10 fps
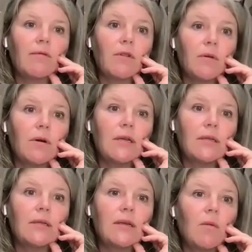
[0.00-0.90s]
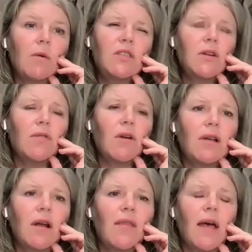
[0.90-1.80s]
fluids. What's your
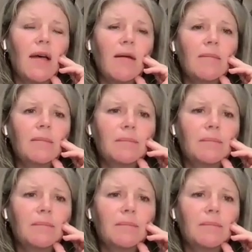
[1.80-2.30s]
thought on that?